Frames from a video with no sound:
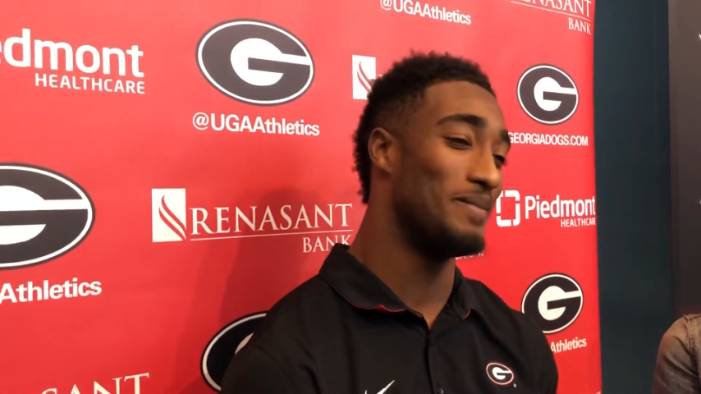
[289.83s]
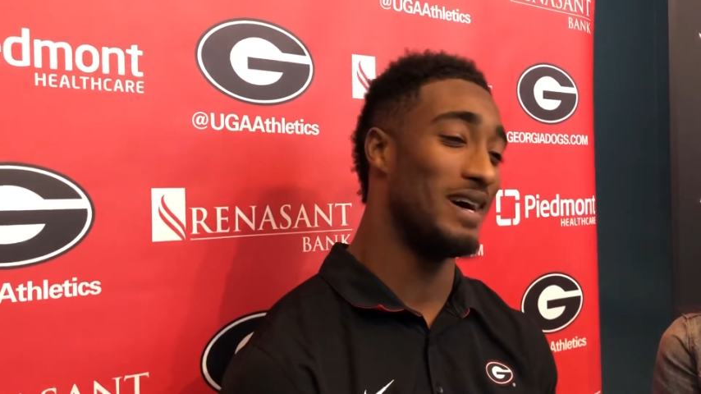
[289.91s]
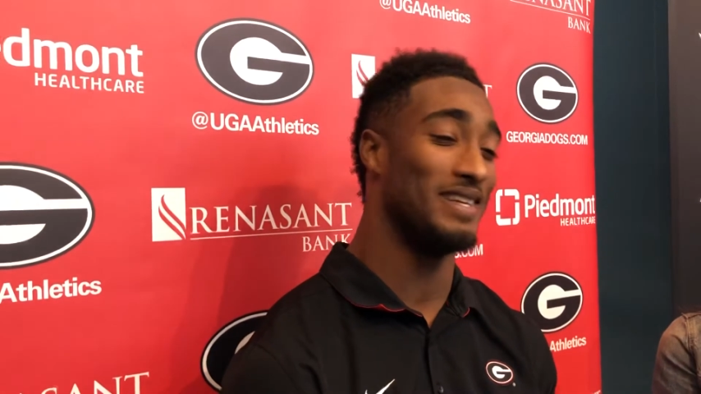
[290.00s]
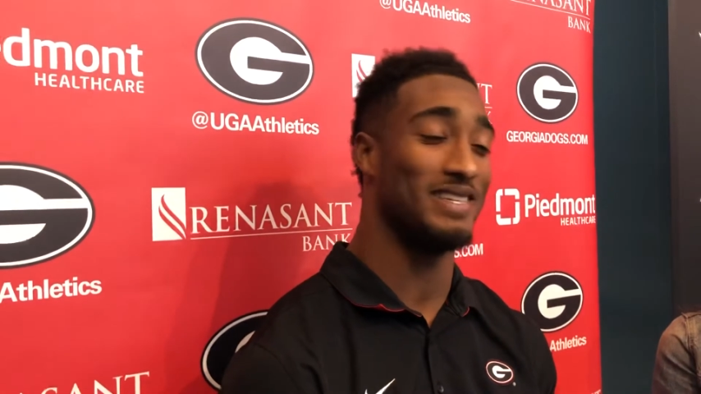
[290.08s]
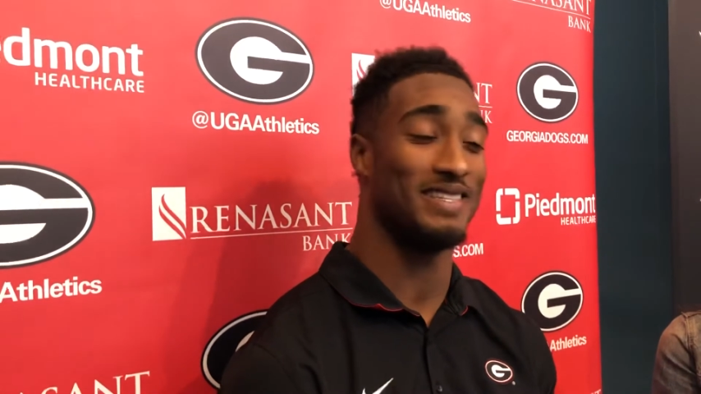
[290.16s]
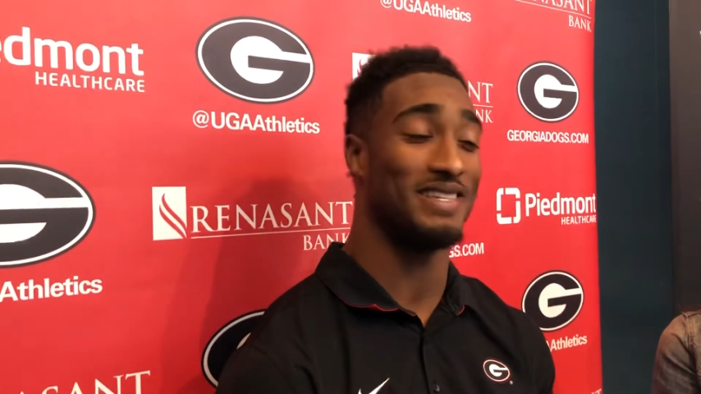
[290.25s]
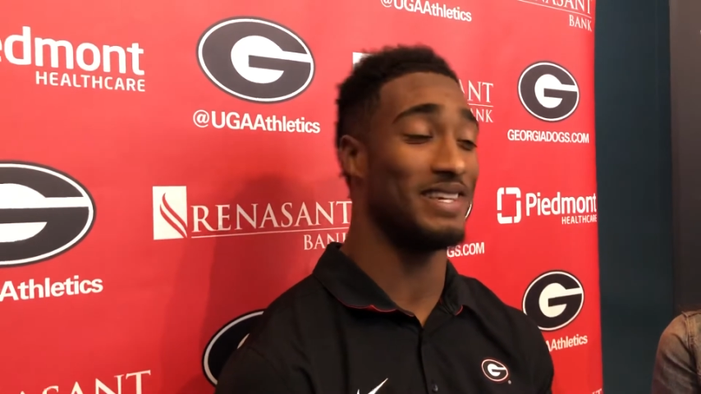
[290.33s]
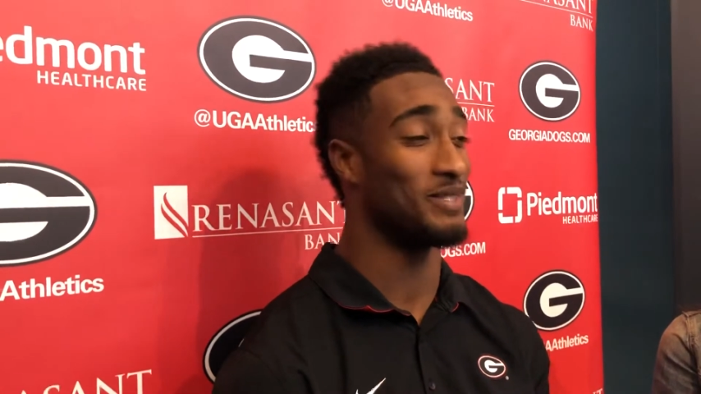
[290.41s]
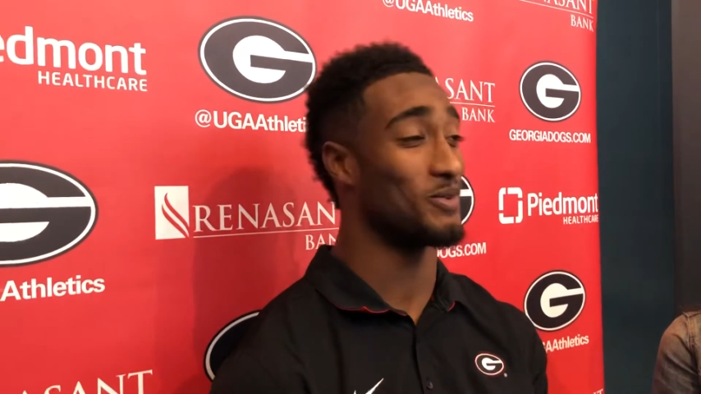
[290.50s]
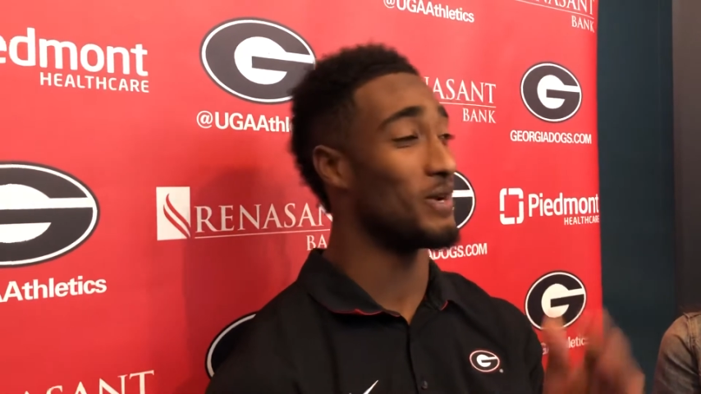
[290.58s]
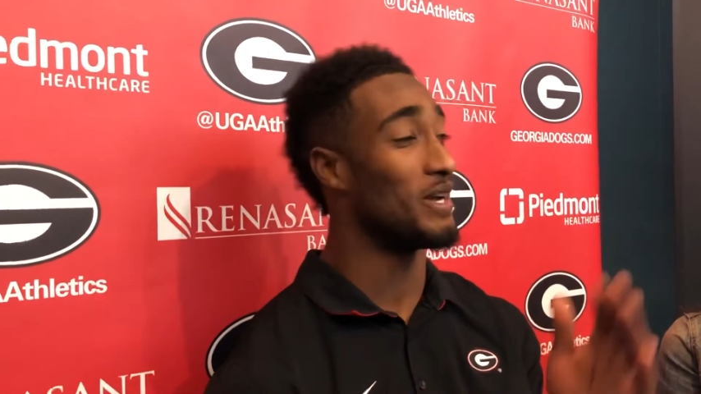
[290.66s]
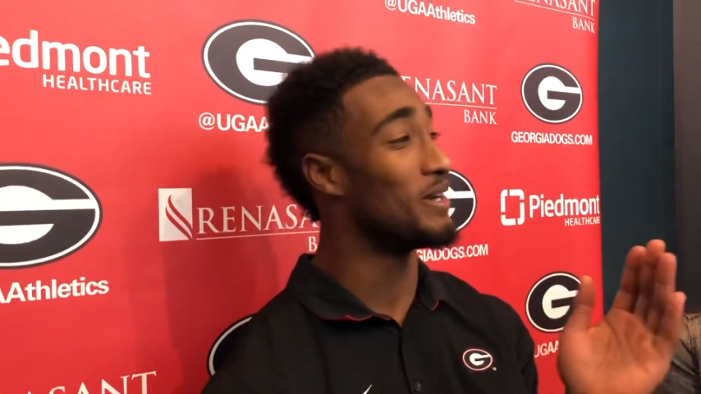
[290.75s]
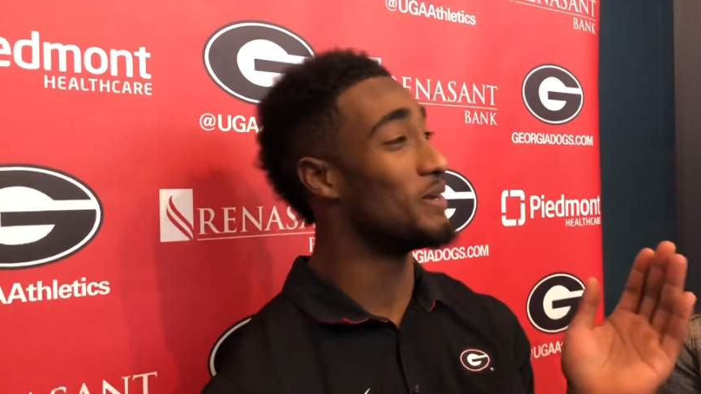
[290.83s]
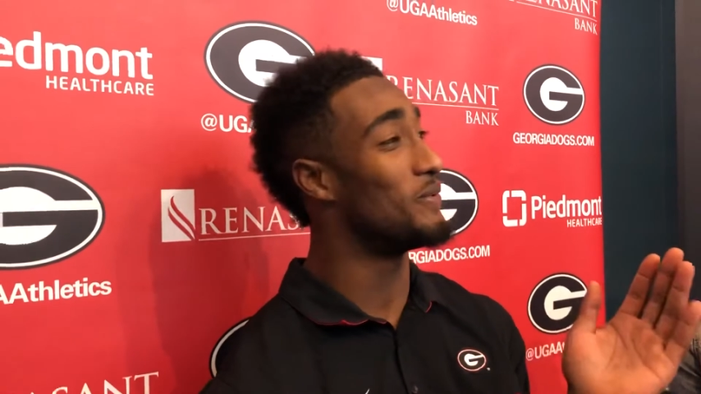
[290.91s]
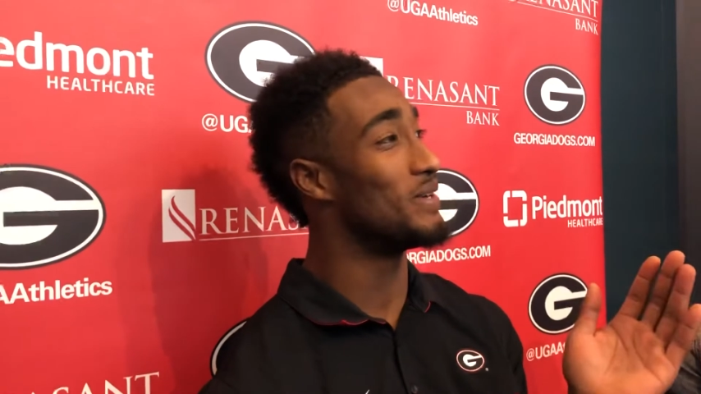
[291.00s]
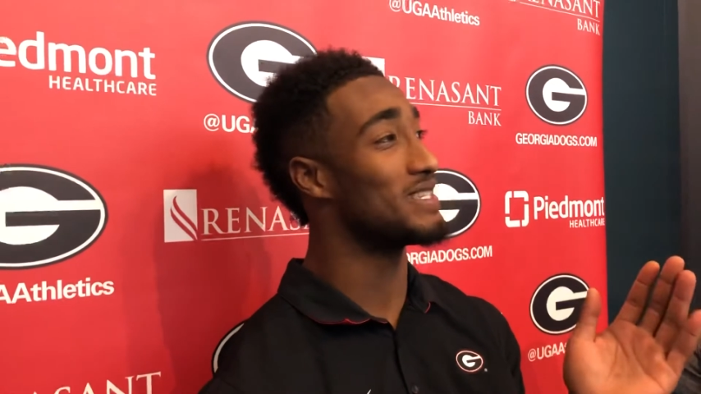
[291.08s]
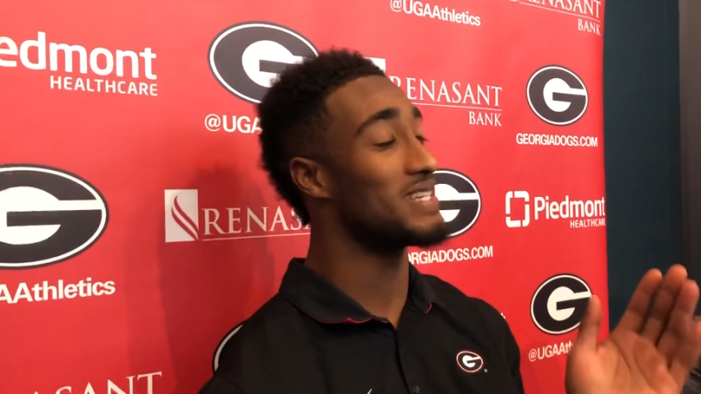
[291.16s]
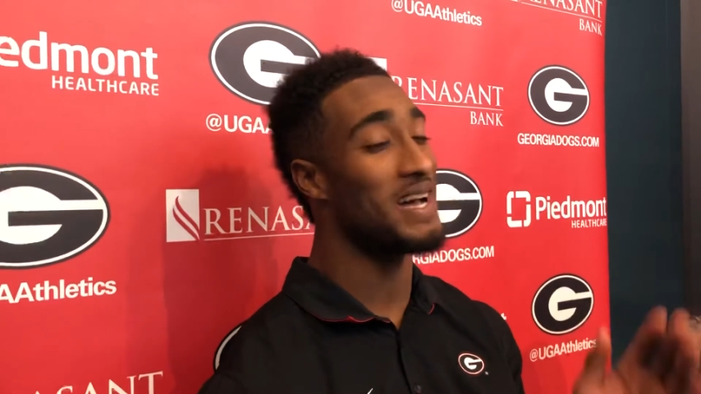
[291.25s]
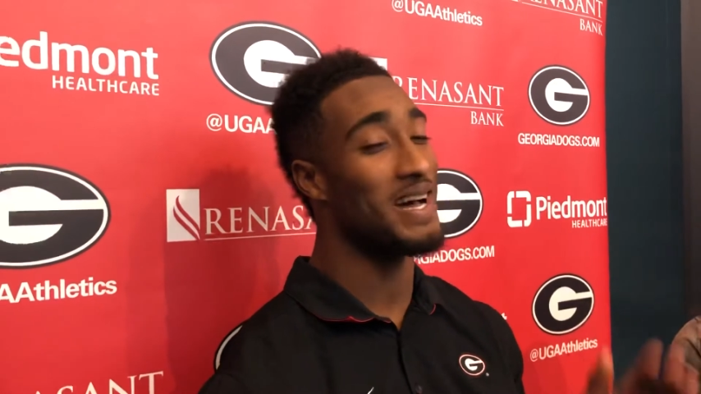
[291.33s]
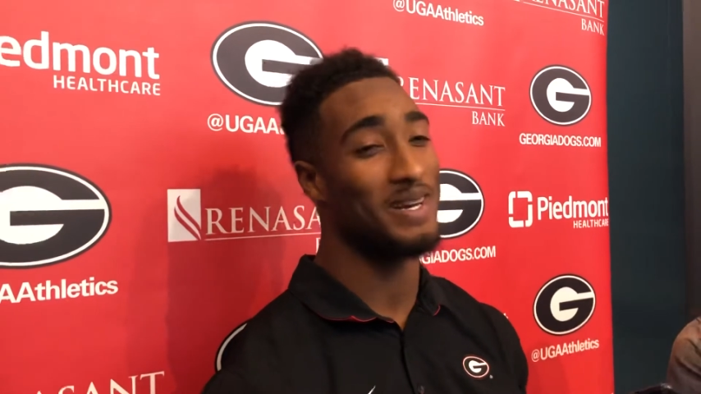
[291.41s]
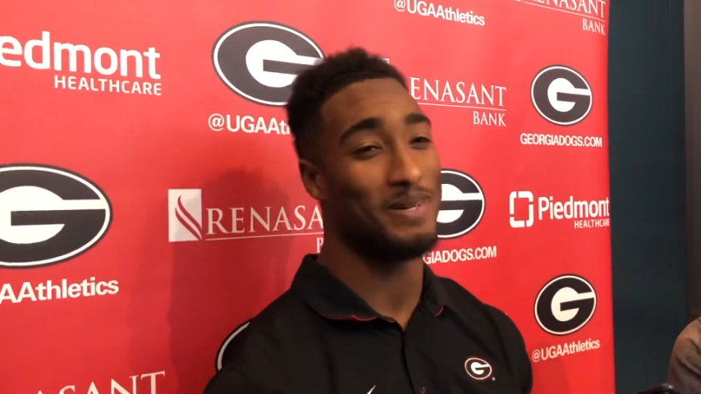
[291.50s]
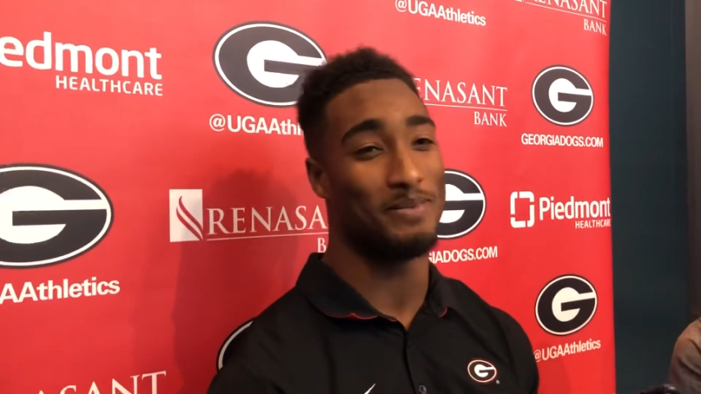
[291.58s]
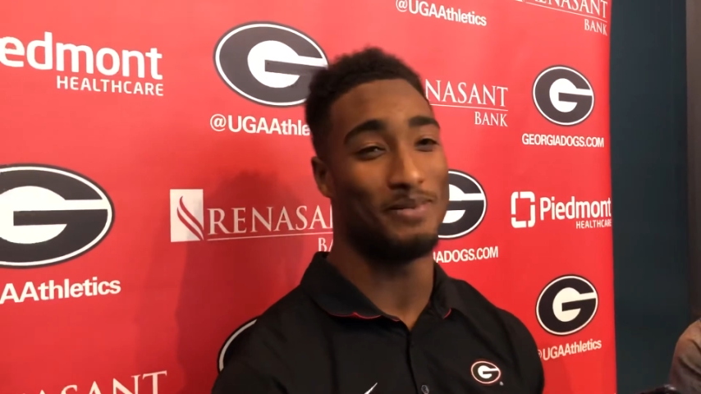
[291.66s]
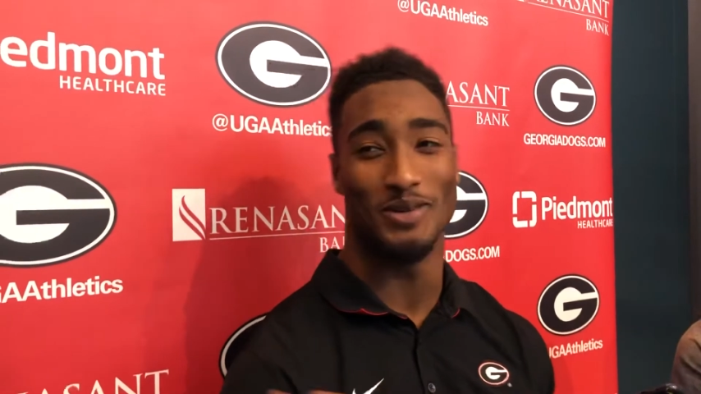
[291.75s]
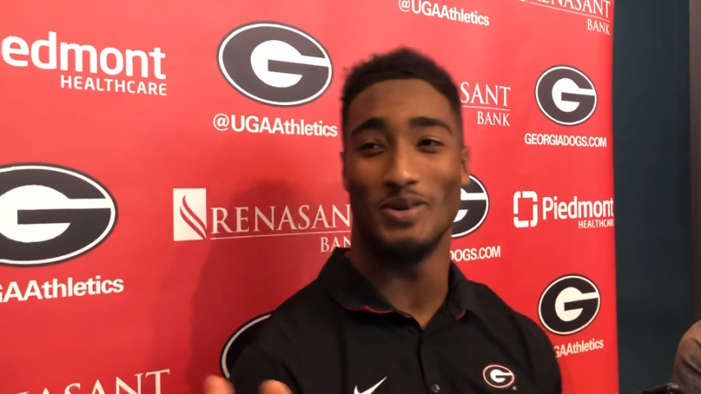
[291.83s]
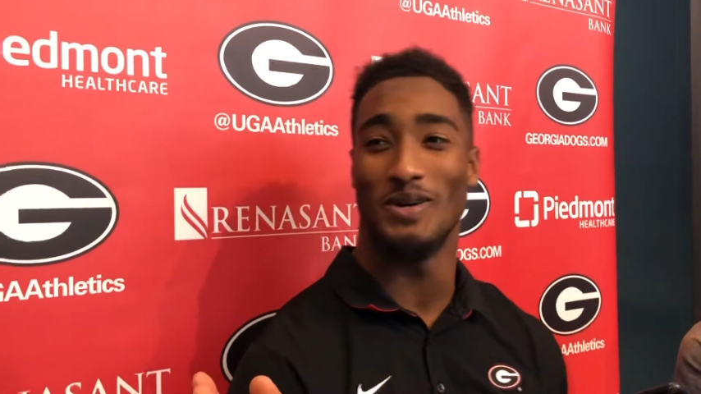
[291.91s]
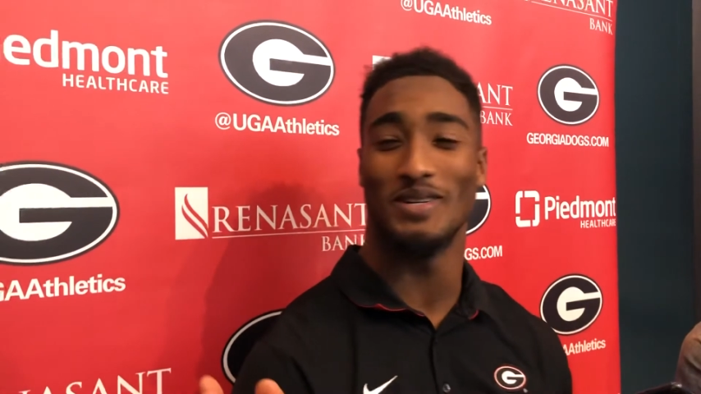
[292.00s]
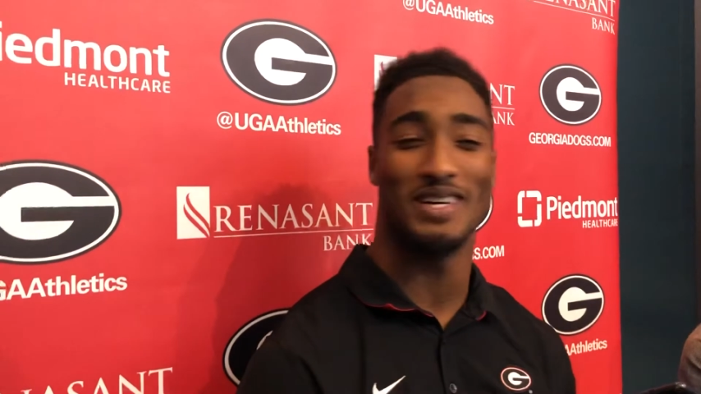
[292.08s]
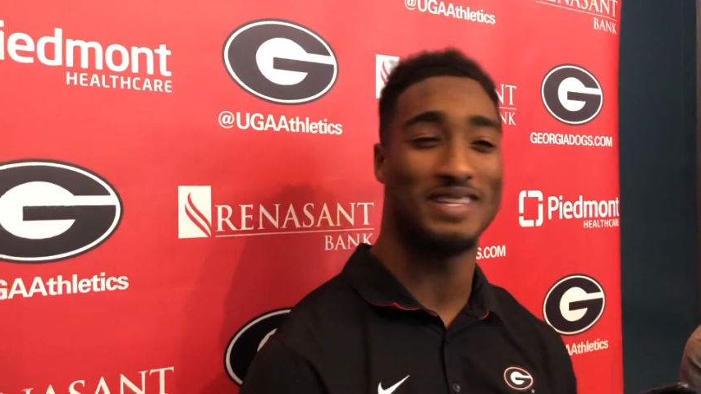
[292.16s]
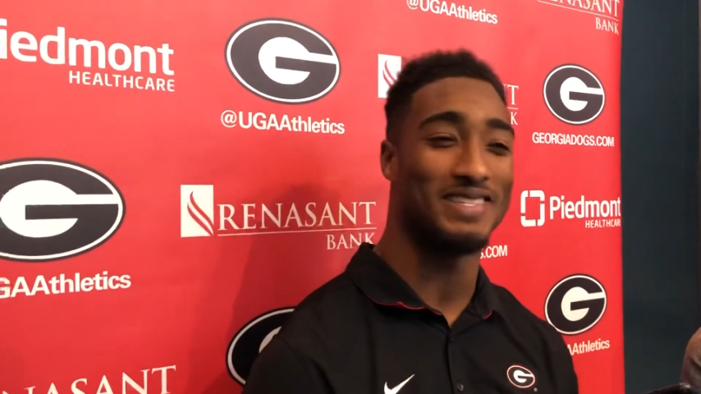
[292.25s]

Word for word: I just say it's red on one side and blue on the other